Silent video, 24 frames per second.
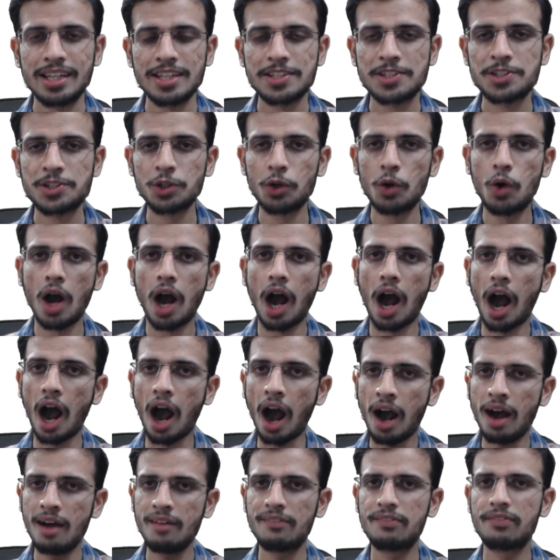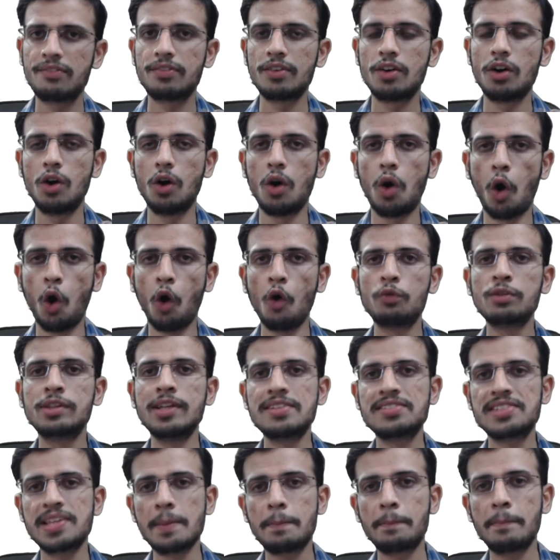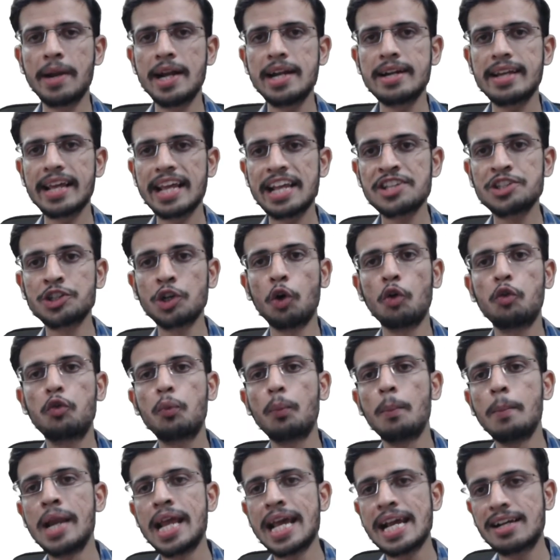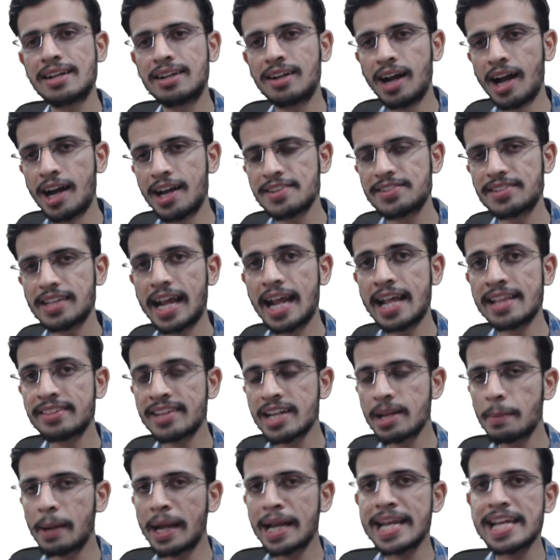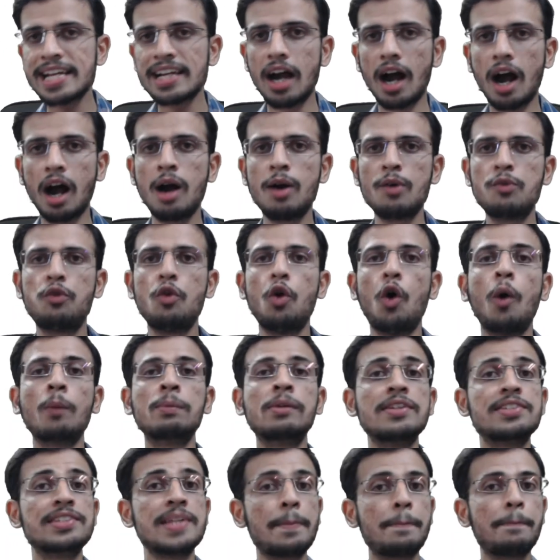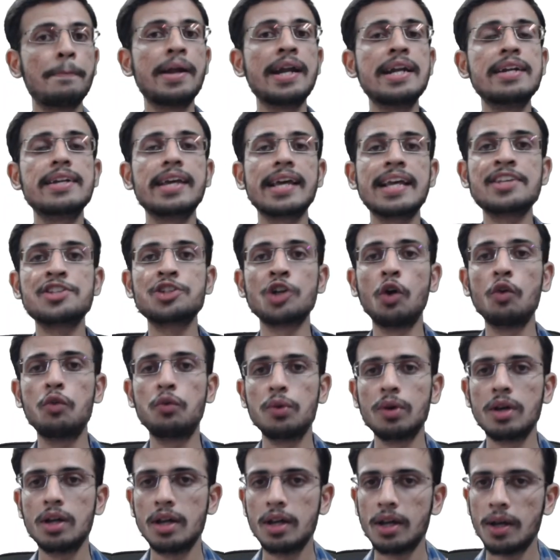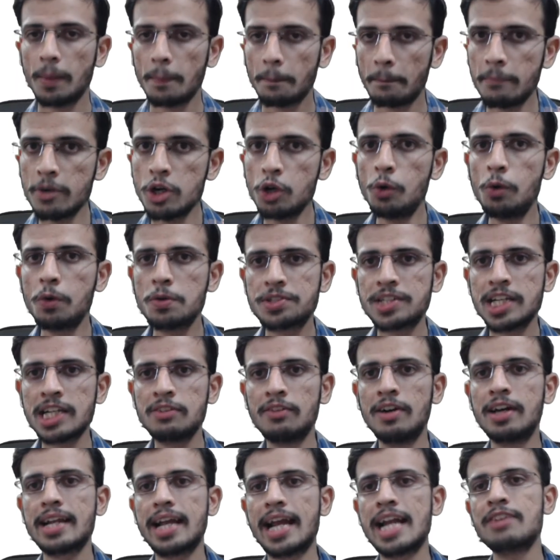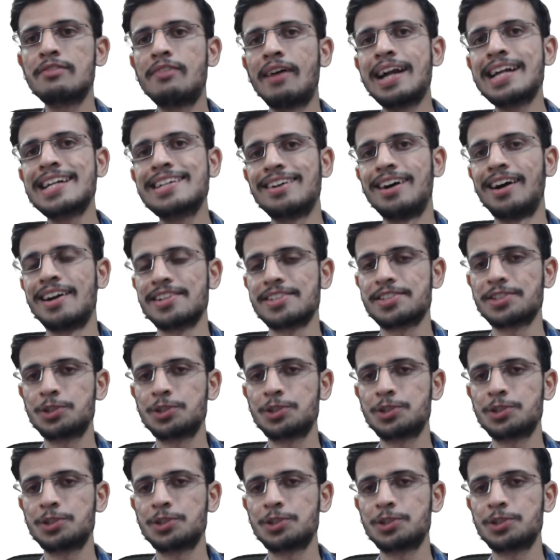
So half of the shipment is of black cars and the remaining half of the shipment is of blue, silver and white cars.